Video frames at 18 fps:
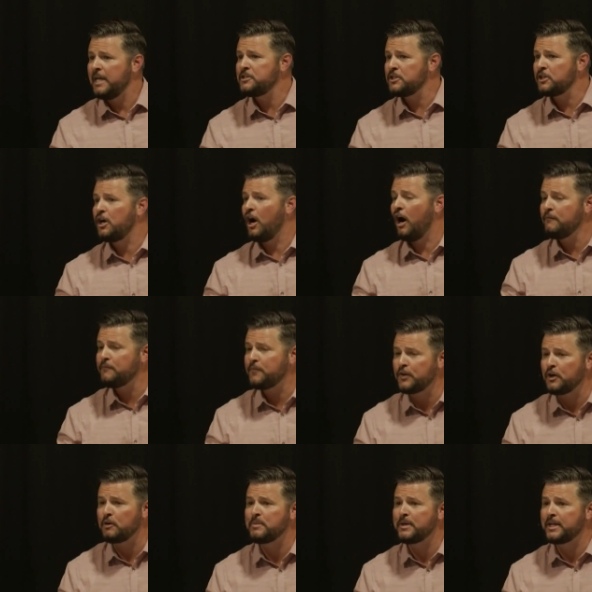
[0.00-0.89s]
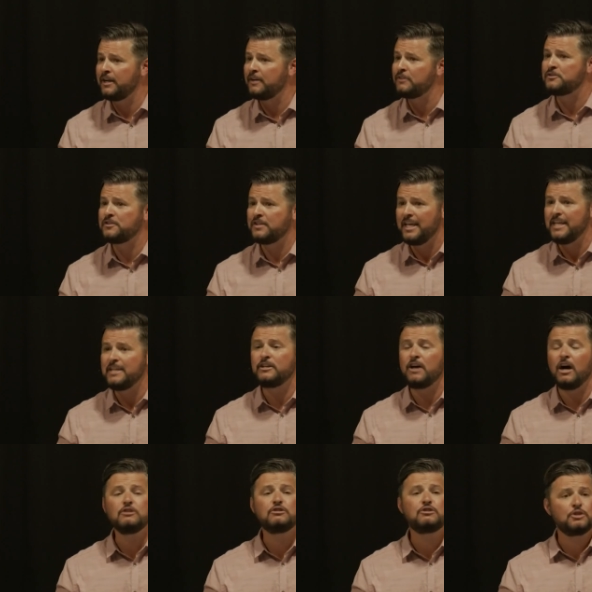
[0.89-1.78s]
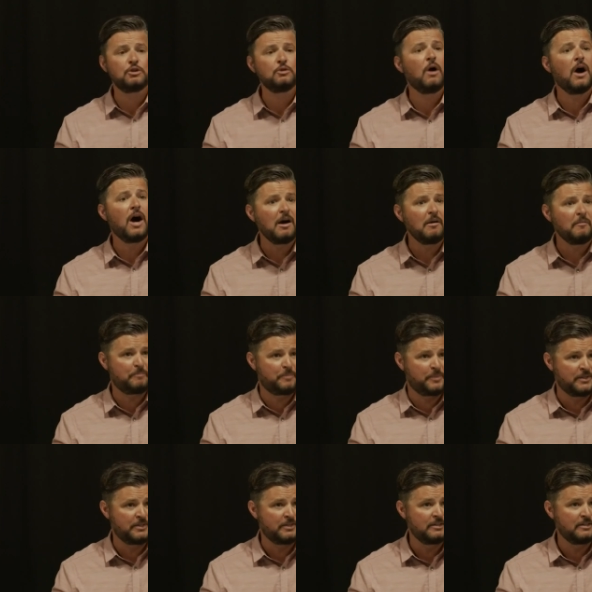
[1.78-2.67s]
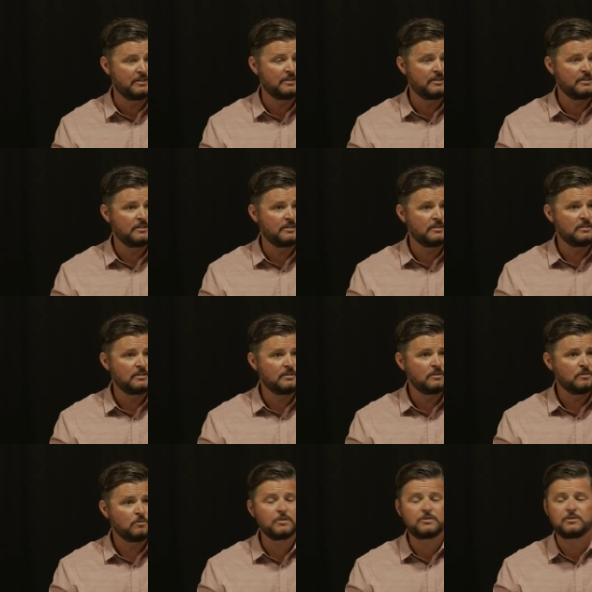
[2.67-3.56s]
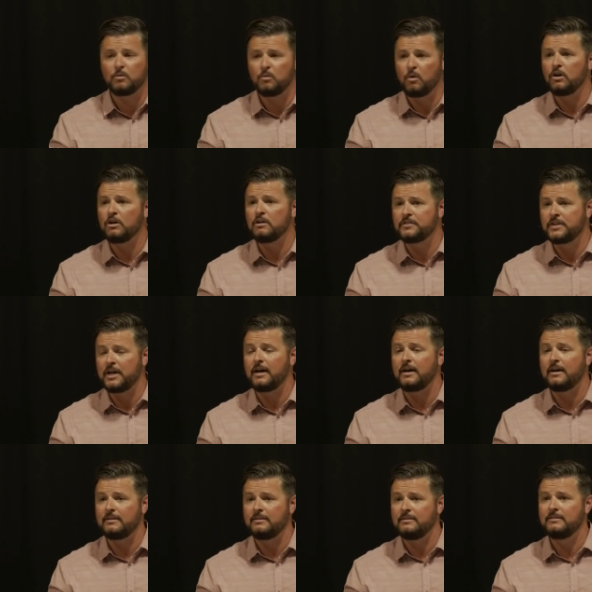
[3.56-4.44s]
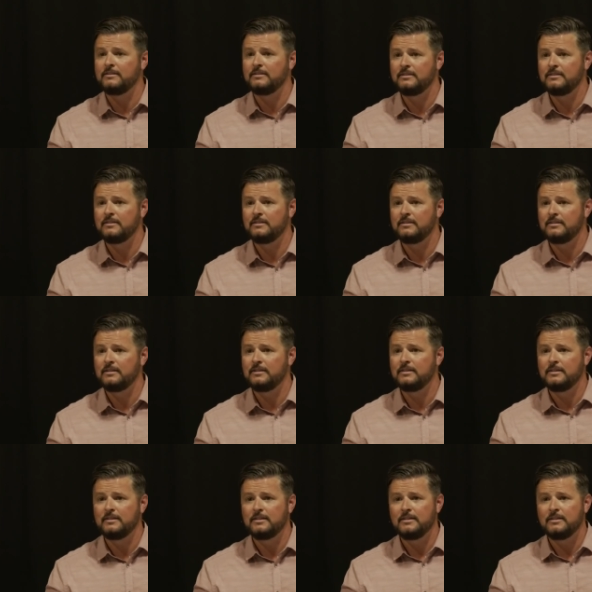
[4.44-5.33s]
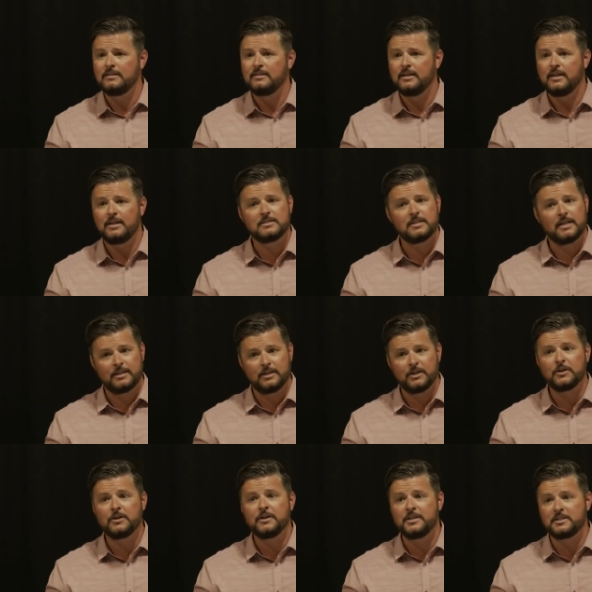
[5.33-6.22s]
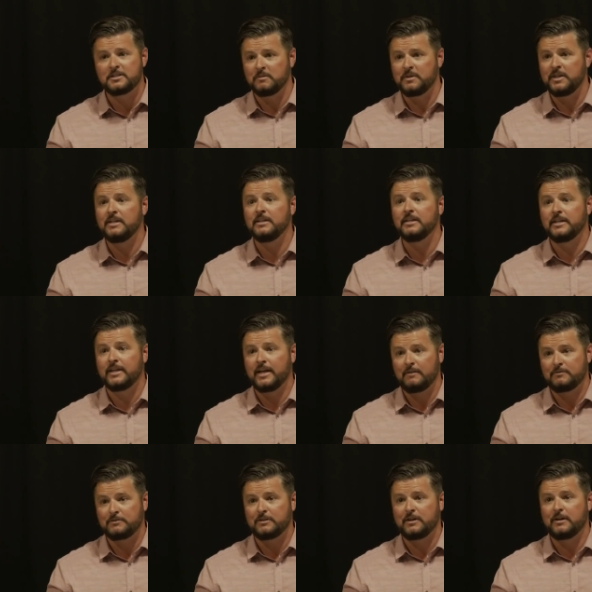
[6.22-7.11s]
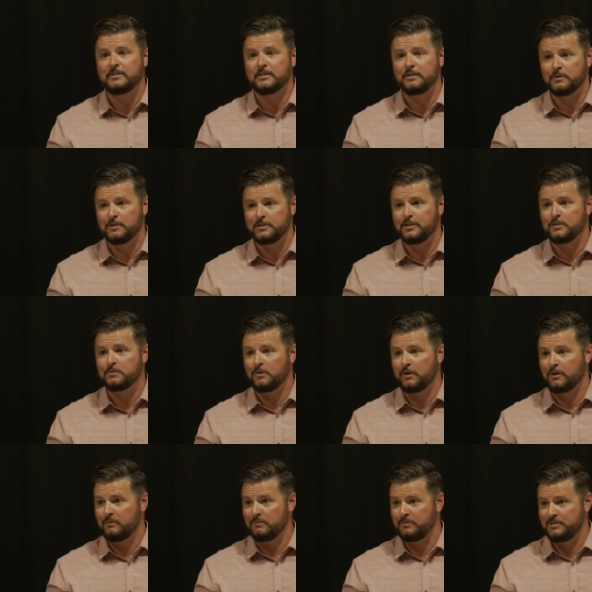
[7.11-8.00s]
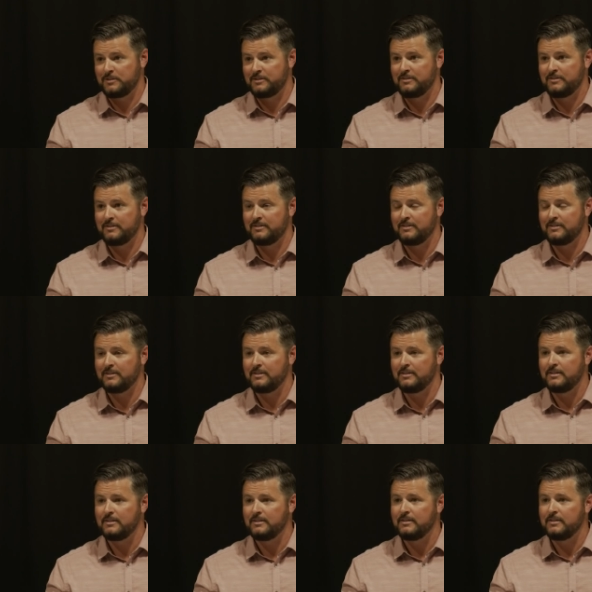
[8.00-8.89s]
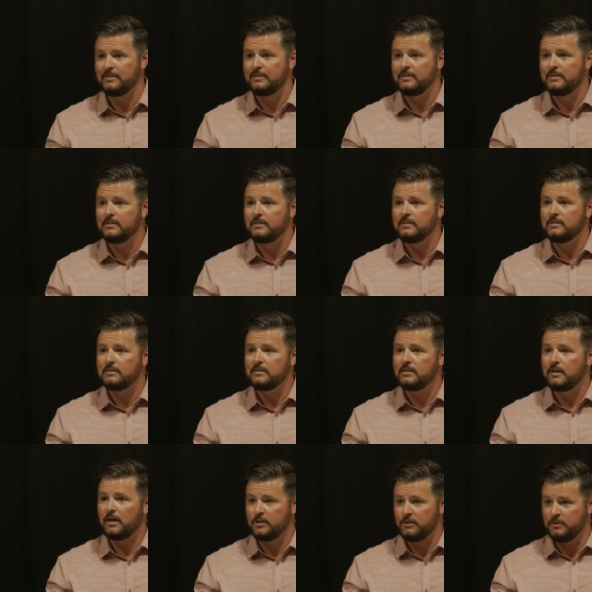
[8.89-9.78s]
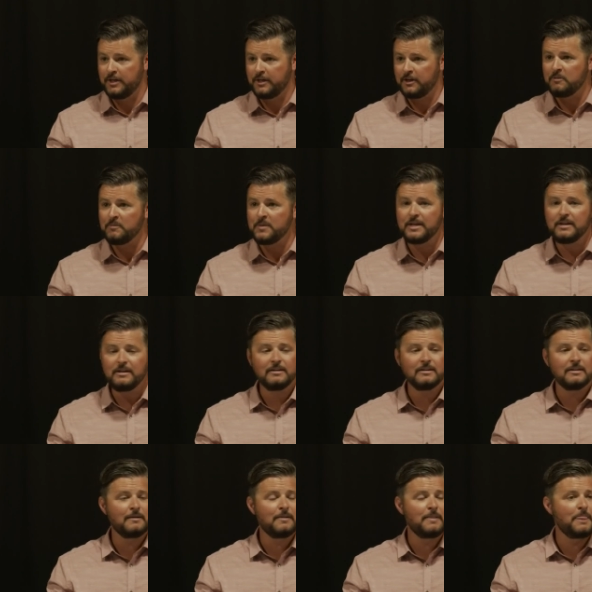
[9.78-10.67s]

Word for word: He's a comforter because He cuts you up with the Word of God. He's like, they're going to need some healing after I deal with these worms. Are you hearing me?